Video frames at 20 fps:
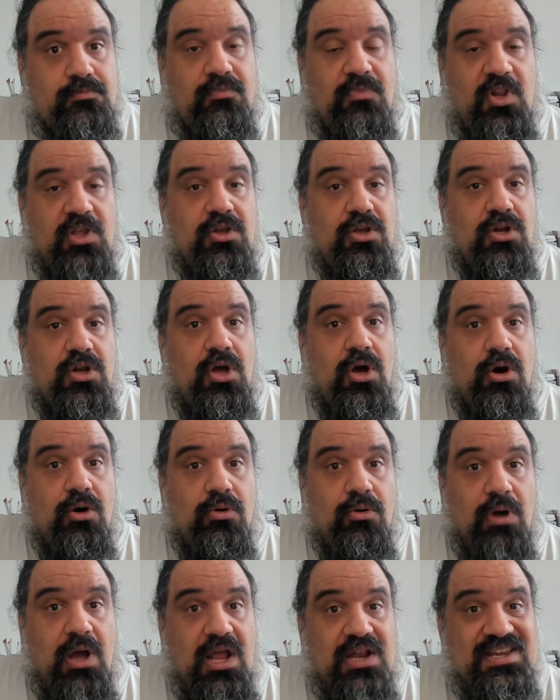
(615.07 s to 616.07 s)

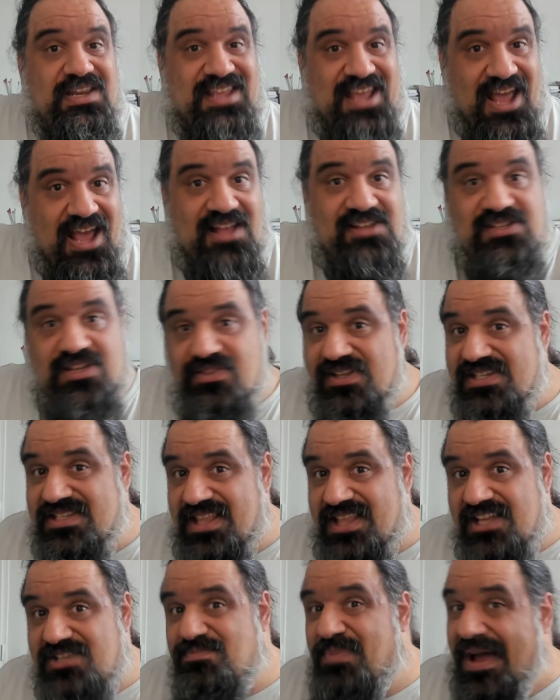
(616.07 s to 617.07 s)
engage in the
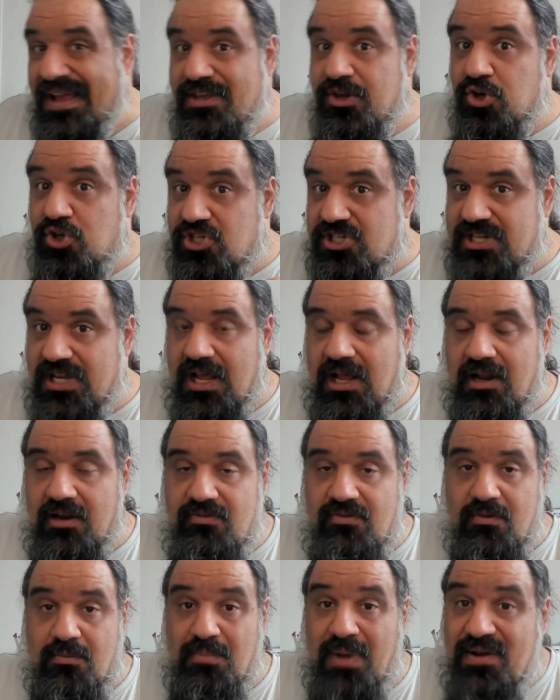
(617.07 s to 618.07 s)
states by yourself,
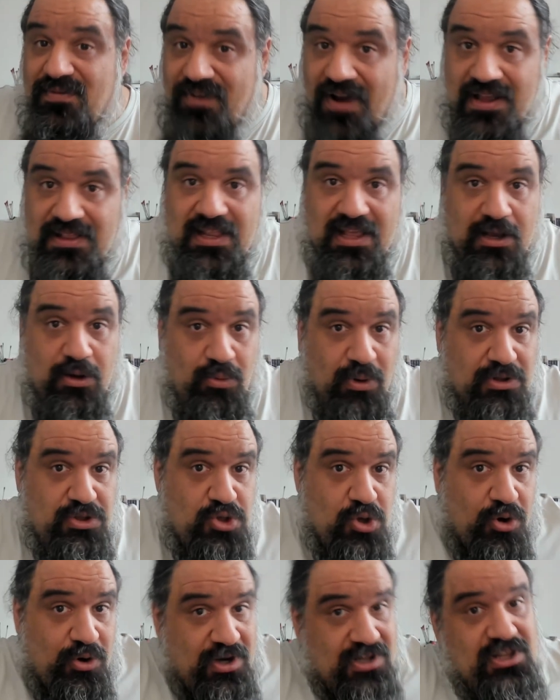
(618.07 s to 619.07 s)
by finding what
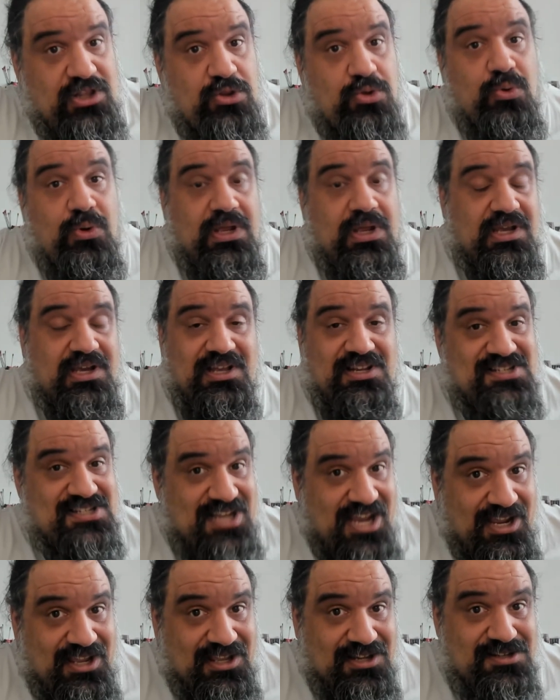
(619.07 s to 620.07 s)
you're already doing in
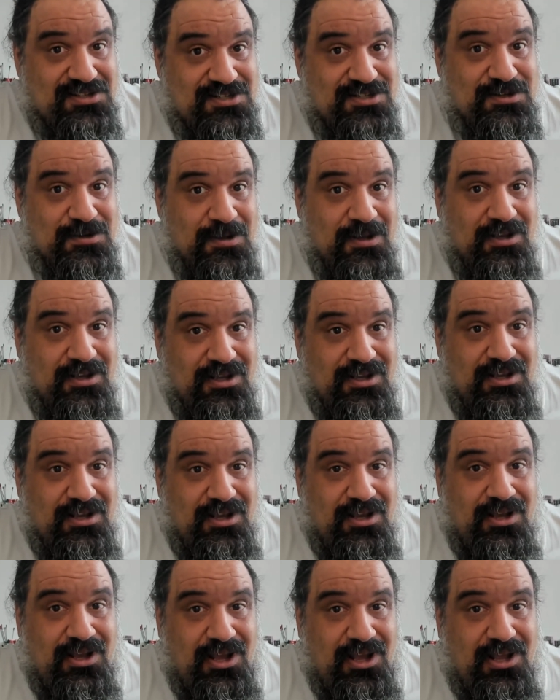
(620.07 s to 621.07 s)
science
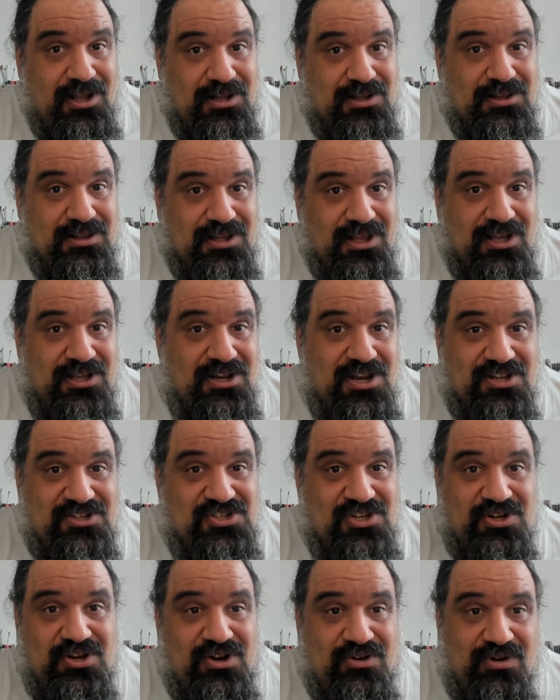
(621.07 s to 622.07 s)
and in
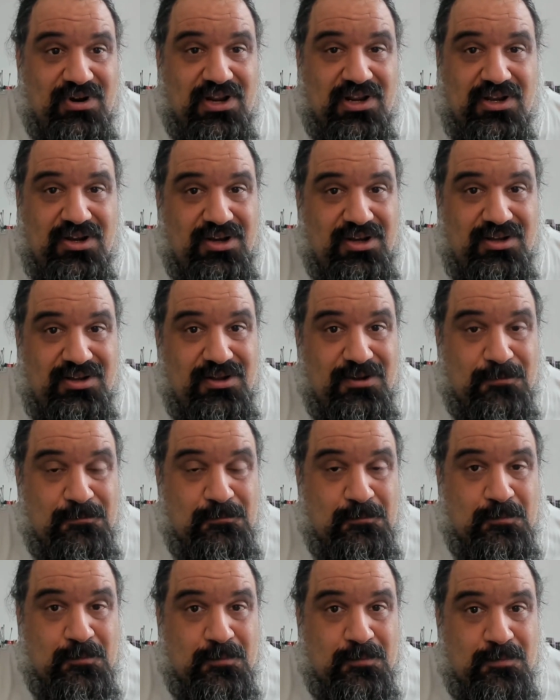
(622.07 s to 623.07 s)
engineering,
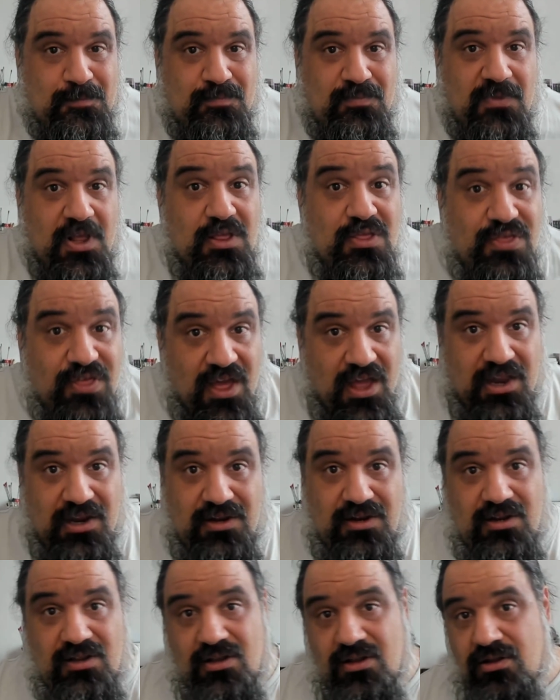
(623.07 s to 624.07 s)

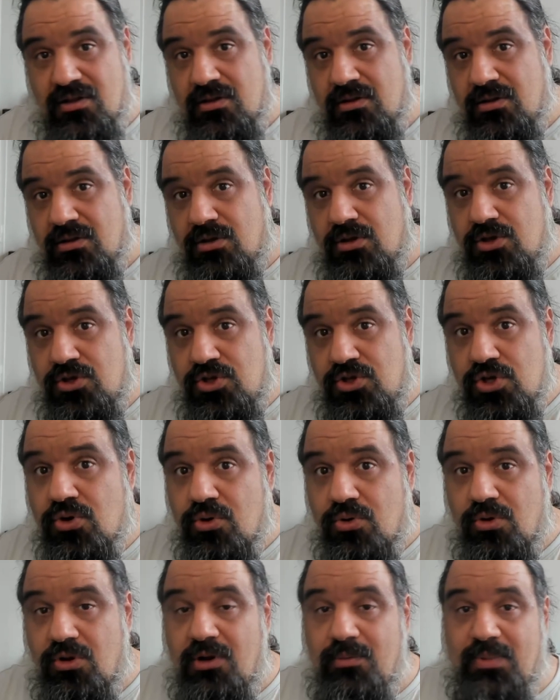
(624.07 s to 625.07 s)
then you
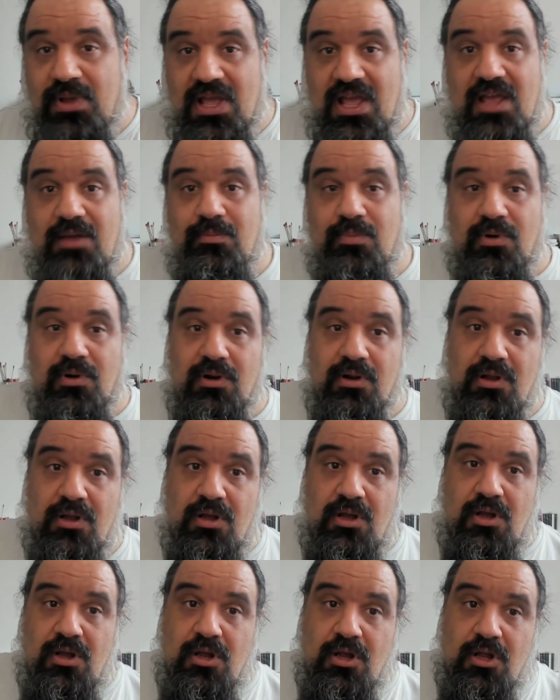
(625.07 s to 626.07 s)
will be able
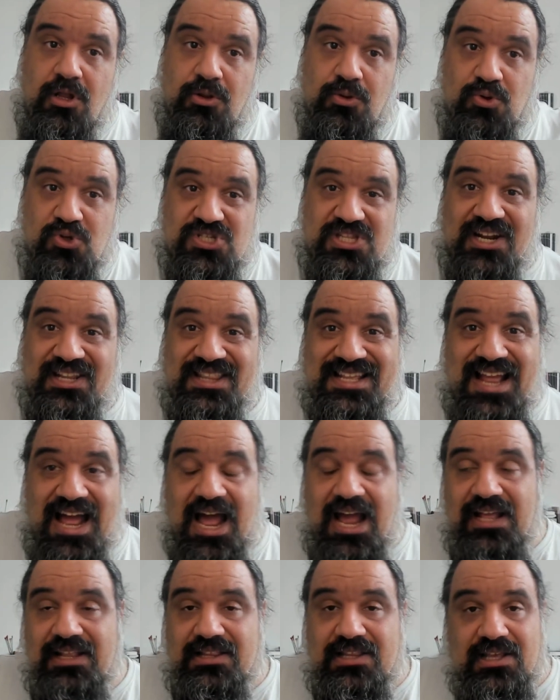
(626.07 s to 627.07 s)
to start
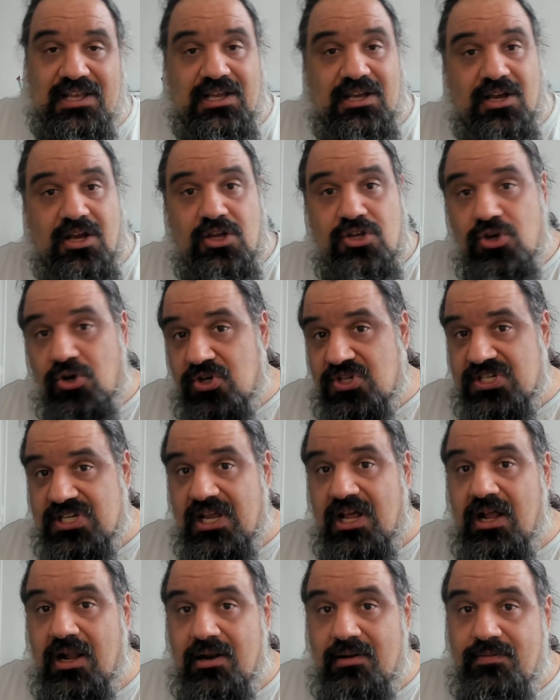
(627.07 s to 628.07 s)
guiding
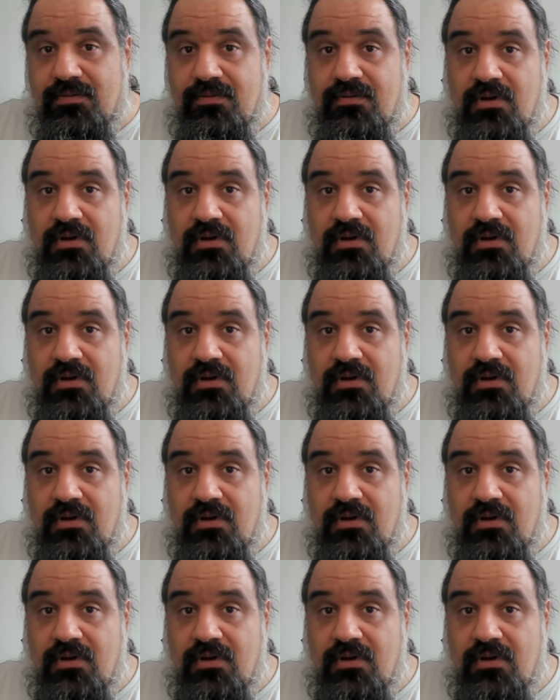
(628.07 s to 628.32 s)
yourself